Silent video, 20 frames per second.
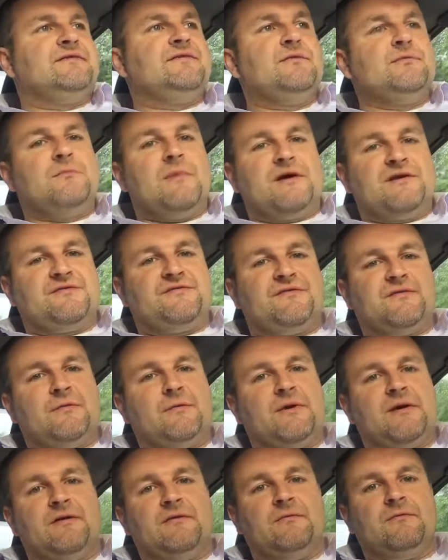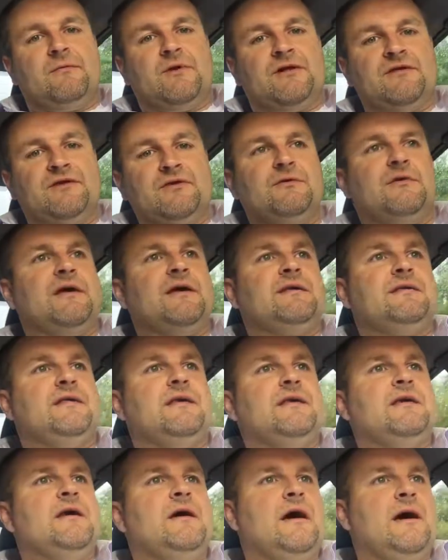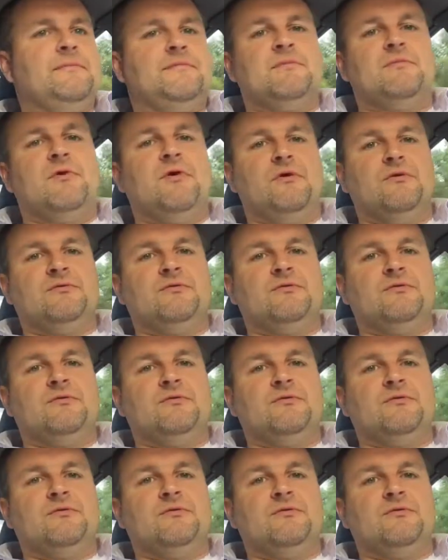do much for when I want to do like the Optima